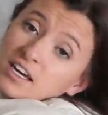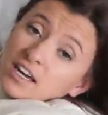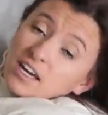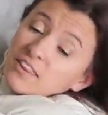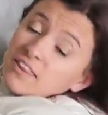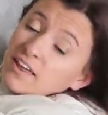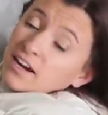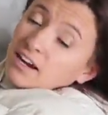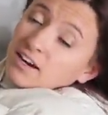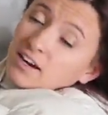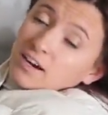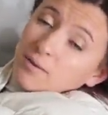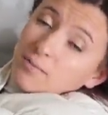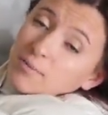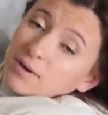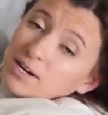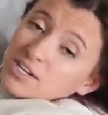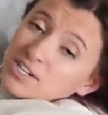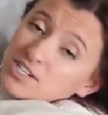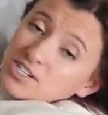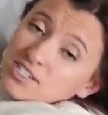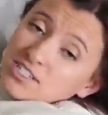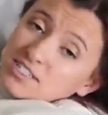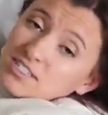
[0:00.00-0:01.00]
and that
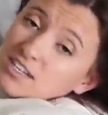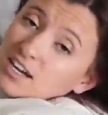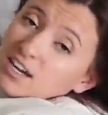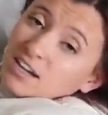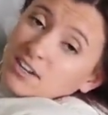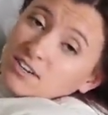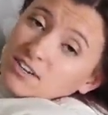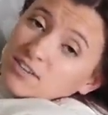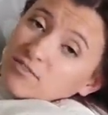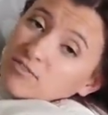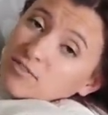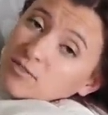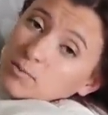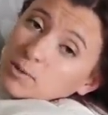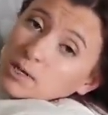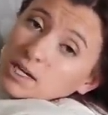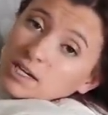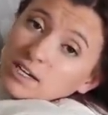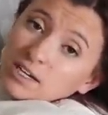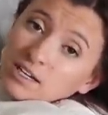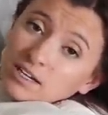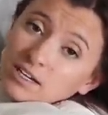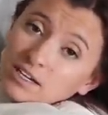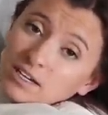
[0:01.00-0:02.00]
combination is not good for
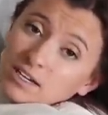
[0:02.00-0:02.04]
me.